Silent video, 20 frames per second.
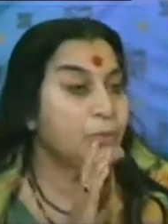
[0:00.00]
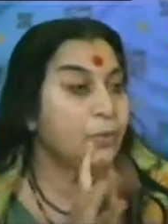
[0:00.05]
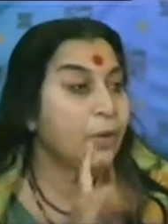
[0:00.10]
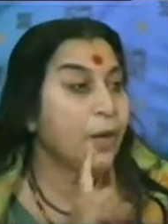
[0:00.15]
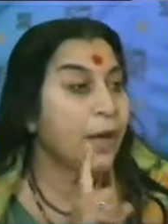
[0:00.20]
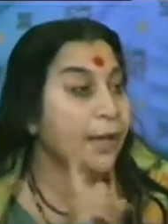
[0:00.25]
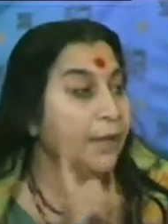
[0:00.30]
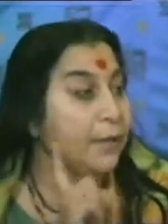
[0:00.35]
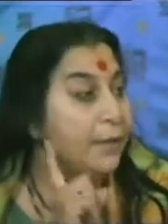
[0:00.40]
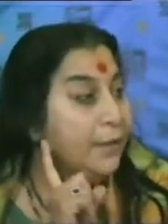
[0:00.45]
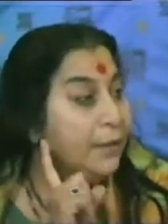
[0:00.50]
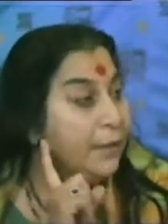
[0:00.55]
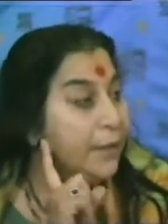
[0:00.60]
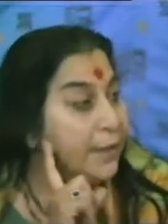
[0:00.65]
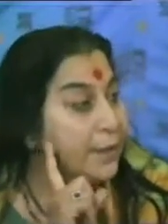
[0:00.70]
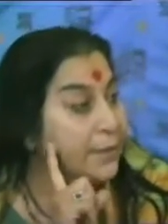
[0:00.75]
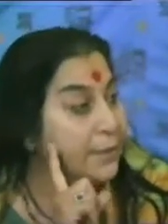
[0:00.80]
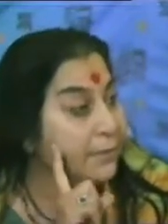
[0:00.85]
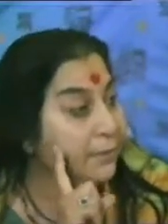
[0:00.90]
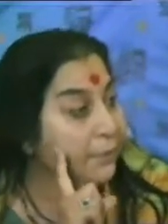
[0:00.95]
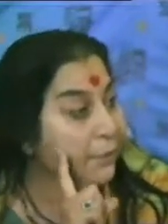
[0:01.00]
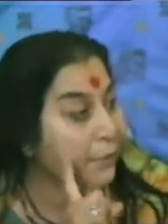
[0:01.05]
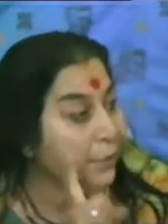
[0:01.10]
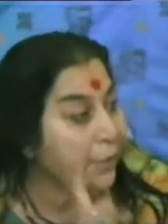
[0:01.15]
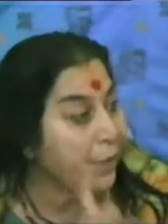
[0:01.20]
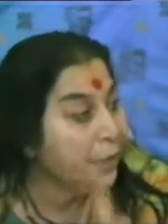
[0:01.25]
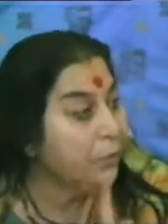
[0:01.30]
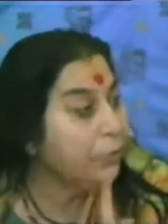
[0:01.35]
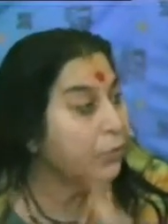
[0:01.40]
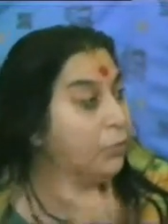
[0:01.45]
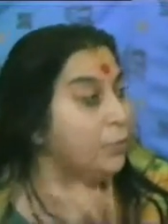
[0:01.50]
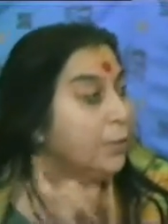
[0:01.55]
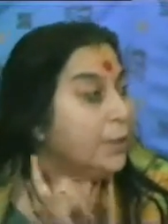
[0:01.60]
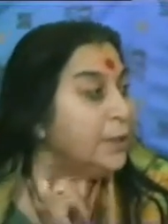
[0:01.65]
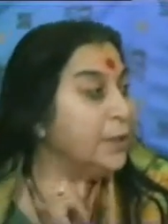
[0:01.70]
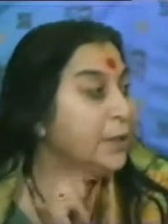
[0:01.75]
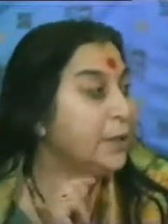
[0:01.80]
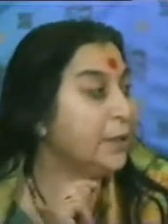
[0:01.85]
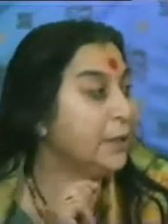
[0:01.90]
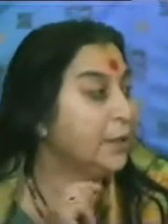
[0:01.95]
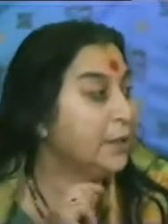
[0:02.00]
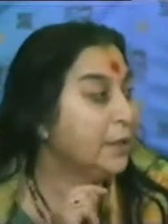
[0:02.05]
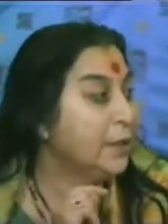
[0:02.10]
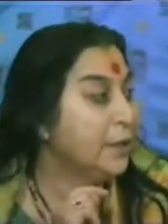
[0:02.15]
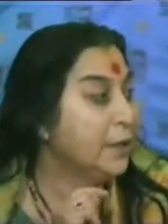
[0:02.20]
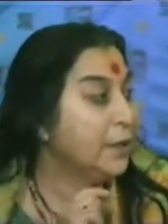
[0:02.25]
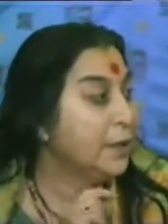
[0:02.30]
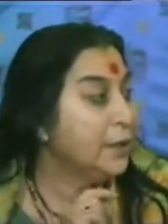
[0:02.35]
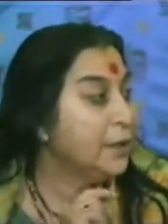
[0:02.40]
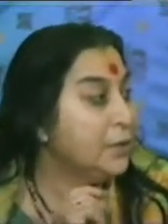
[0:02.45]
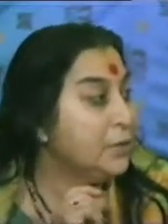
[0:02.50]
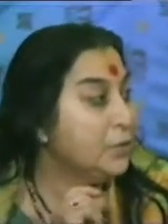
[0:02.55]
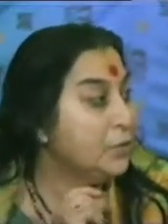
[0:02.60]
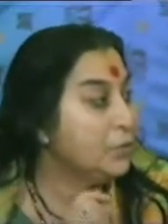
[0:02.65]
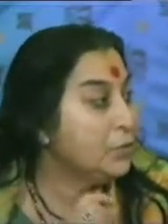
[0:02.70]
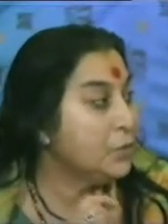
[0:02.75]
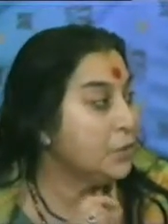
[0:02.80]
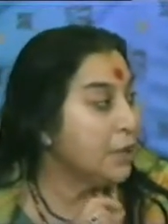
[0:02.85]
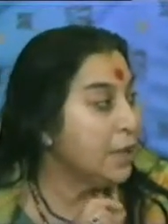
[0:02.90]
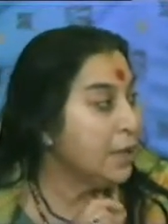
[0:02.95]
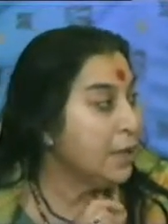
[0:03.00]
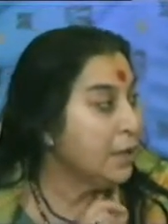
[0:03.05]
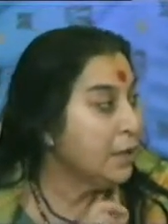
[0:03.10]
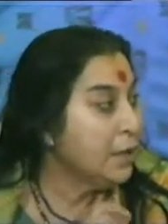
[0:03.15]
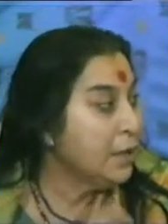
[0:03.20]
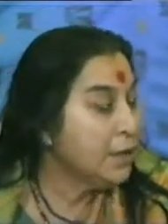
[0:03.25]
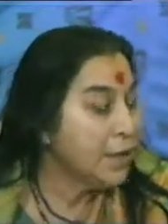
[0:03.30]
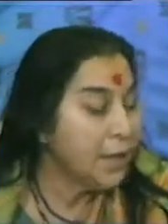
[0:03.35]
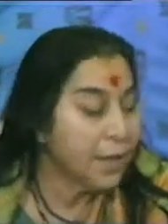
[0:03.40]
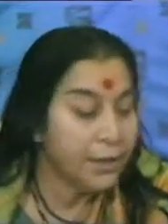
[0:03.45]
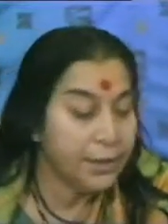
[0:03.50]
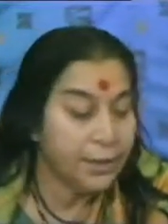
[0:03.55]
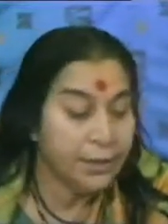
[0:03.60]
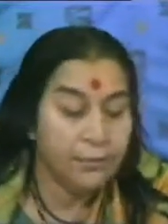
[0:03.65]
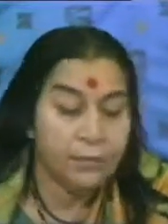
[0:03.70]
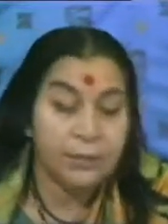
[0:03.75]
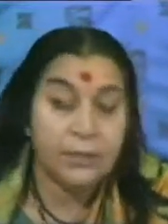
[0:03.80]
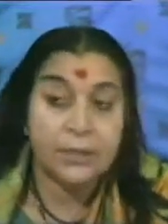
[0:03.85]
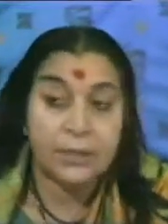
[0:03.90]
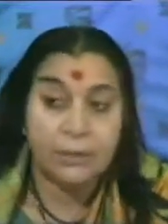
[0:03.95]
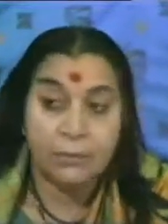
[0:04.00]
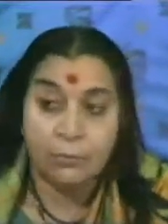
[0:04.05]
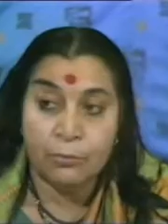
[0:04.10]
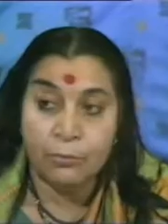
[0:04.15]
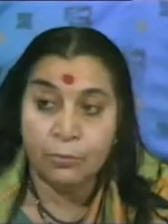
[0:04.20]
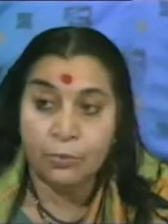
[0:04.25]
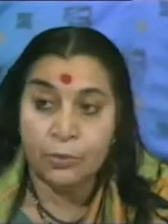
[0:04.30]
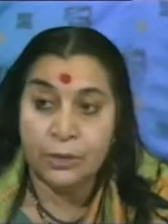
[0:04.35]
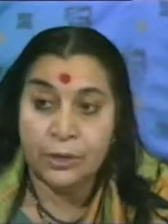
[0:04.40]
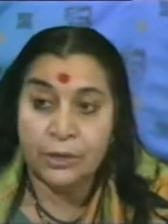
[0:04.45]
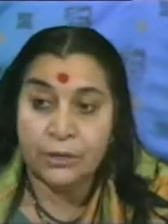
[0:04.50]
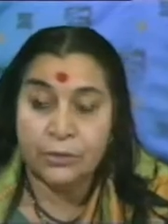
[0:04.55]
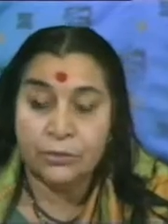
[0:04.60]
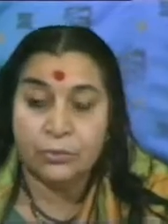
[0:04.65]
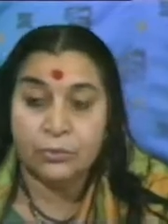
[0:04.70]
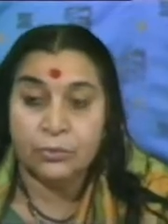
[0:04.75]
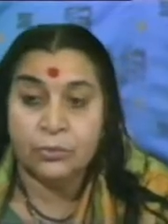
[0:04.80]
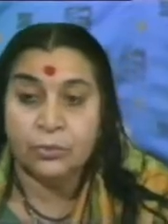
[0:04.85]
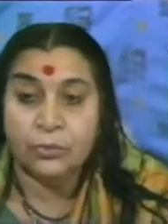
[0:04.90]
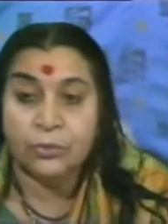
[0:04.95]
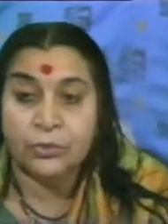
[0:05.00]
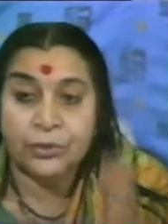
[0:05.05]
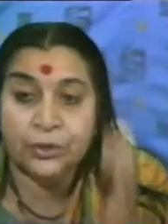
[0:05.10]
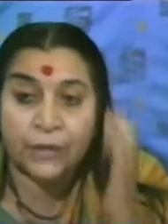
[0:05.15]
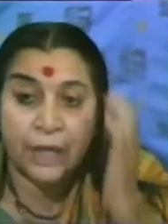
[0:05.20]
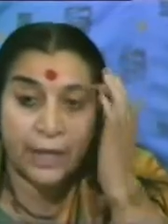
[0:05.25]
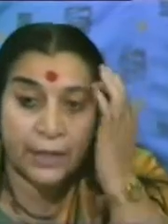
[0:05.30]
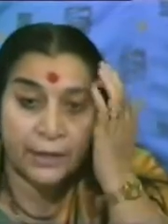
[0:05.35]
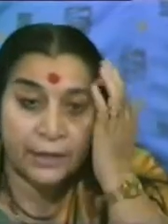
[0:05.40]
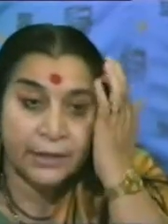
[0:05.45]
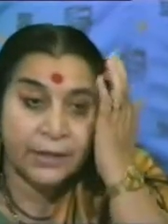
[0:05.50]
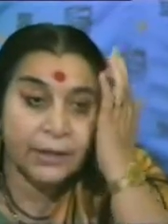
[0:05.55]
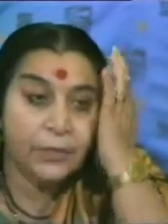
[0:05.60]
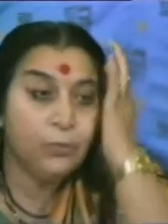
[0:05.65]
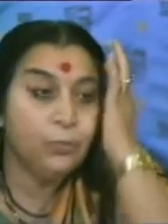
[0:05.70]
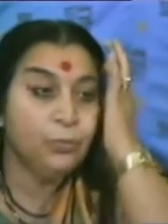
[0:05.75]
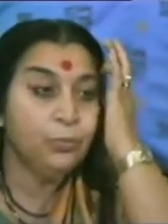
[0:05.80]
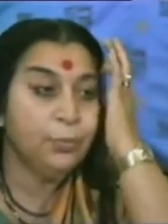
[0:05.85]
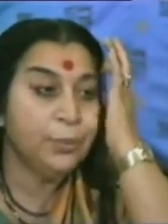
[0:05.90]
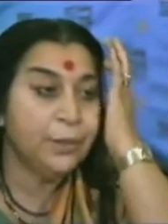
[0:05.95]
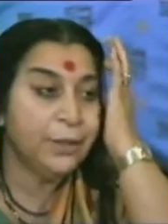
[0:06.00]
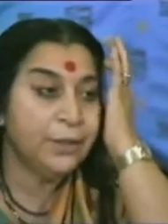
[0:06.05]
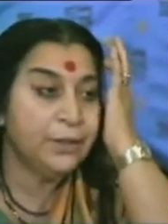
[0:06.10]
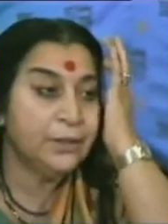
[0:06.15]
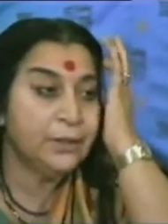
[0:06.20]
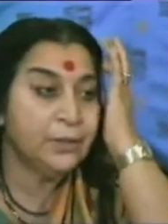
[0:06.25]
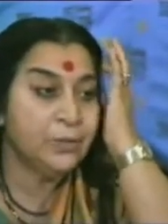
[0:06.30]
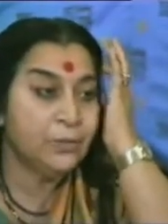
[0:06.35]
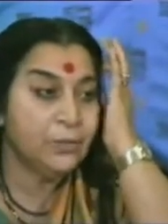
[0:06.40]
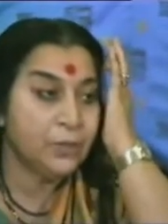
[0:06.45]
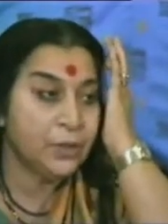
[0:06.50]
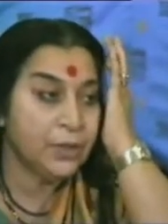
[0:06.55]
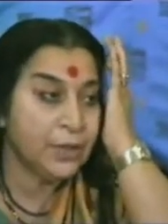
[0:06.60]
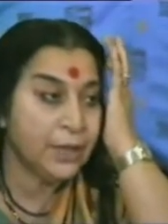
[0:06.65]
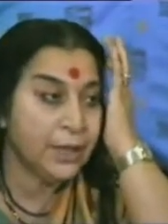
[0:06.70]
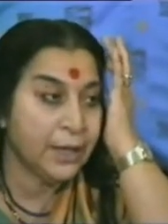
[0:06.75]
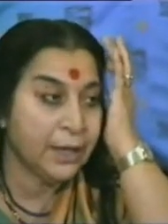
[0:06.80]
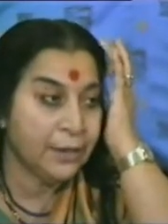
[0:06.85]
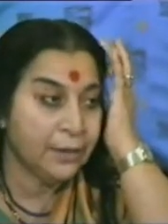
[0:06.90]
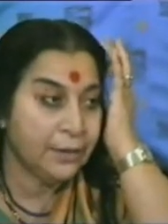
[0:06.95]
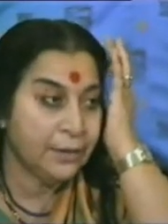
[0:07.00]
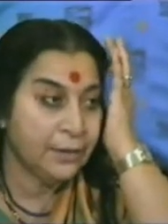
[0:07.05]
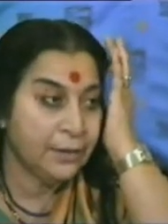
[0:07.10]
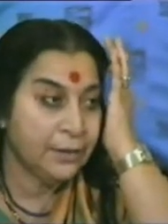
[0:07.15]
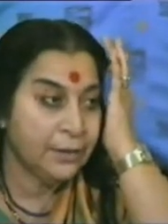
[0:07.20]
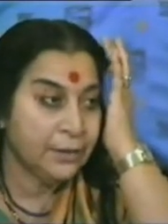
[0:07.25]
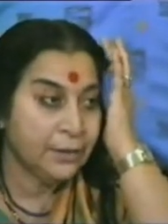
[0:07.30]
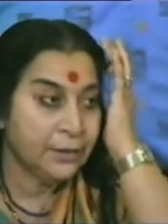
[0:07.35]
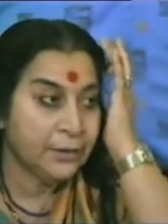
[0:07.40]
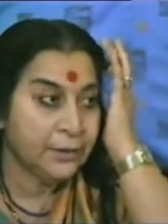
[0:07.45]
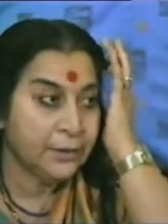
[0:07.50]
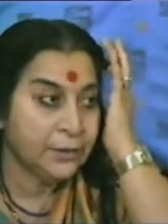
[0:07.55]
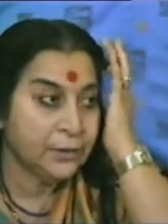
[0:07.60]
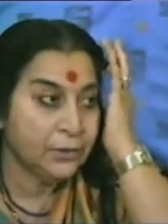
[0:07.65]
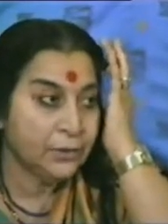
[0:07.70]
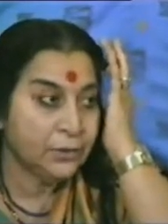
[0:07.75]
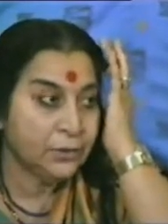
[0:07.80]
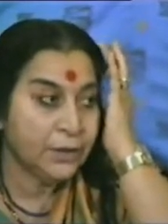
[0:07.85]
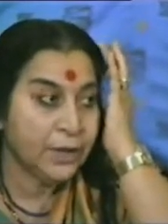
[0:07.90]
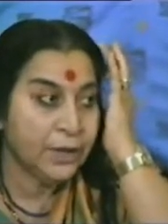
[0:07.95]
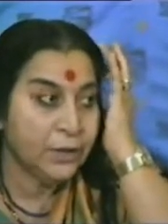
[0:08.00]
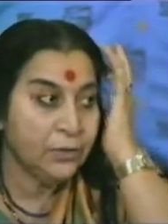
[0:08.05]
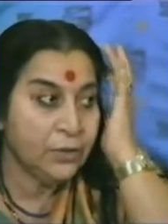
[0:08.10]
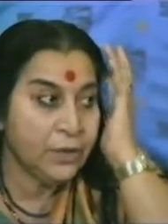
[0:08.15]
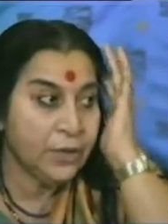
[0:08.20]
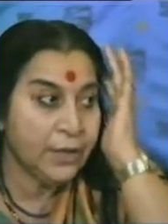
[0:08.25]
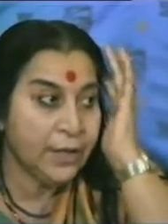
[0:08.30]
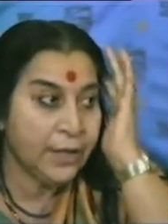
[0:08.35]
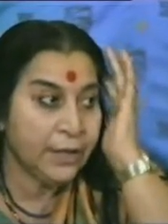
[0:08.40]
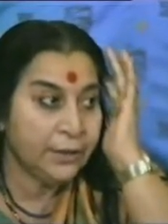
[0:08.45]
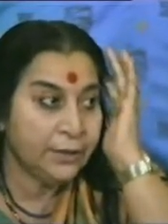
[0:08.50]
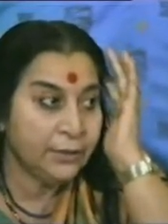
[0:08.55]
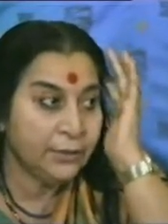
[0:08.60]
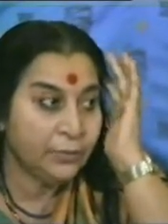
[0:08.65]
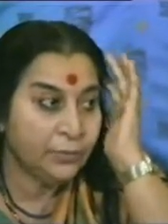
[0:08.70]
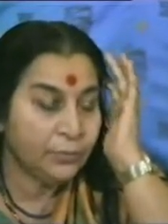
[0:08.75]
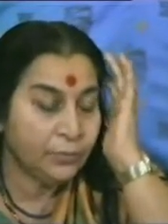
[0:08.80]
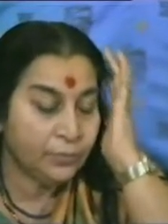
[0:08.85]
So I think that's a very good mantra, is to say, Ya Devi Sarvabhuteshu Shanti Rupena Samsthita. Can you say that?